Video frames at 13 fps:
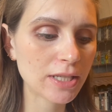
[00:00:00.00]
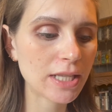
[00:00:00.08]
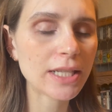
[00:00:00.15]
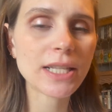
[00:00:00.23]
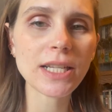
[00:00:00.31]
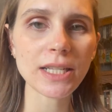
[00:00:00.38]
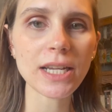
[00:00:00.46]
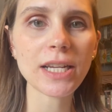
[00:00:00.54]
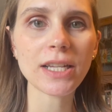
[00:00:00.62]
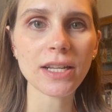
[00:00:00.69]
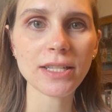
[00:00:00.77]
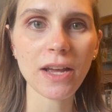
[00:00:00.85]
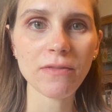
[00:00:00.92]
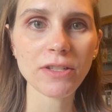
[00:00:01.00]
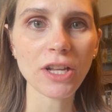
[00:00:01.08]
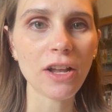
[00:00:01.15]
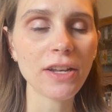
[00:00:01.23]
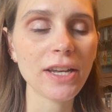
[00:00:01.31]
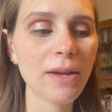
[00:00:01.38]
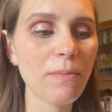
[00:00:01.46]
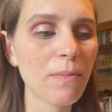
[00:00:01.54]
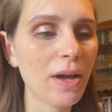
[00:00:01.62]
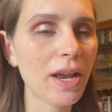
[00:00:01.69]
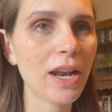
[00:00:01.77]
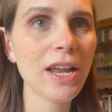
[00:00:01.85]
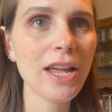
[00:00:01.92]
the seasoning does have salt in it,
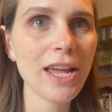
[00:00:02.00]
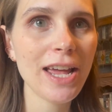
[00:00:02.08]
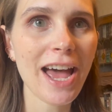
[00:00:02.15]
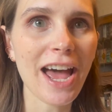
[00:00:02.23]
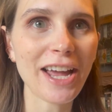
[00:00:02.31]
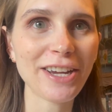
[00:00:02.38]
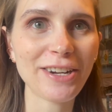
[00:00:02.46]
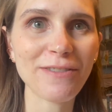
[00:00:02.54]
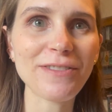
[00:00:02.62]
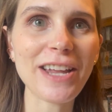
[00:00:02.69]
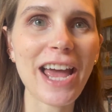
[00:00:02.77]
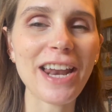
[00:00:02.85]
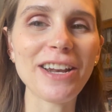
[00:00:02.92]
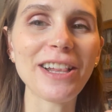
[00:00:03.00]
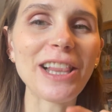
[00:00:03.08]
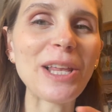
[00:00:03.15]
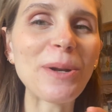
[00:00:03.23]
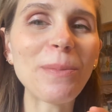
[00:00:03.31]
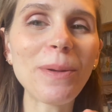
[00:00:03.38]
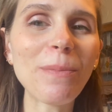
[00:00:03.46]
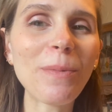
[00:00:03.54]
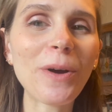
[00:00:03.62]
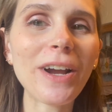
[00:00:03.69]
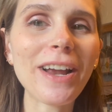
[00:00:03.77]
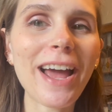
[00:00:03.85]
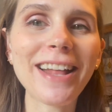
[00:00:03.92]
but I could have added a little bit
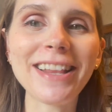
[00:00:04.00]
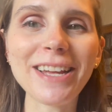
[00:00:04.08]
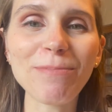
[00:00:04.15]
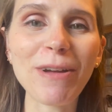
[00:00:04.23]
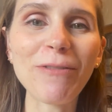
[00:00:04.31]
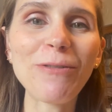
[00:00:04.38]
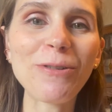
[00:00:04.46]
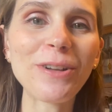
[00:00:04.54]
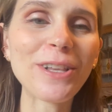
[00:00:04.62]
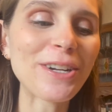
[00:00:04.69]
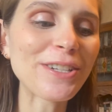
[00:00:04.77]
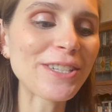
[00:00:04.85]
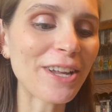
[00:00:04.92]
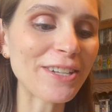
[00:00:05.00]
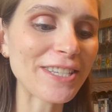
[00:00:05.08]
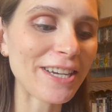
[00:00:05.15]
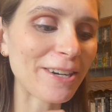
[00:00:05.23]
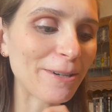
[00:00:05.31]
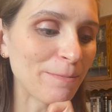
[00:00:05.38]
more. I like my food a little saltier.